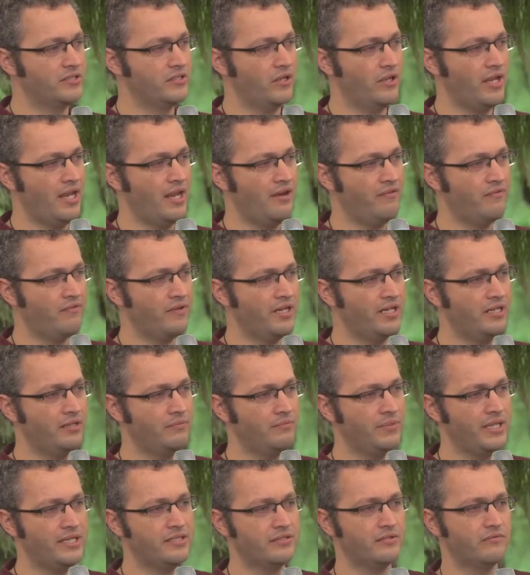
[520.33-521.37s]
So every
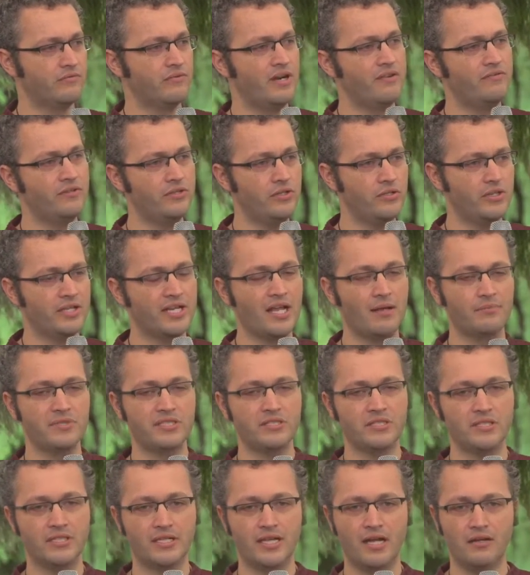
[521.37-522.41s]
piece of revenue that comes
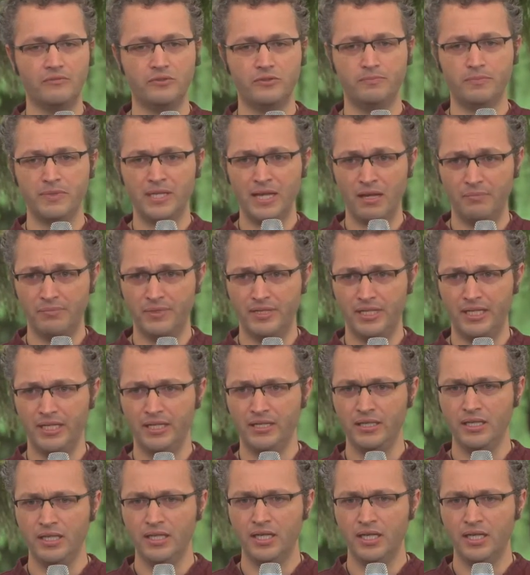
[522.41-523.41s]
into the com company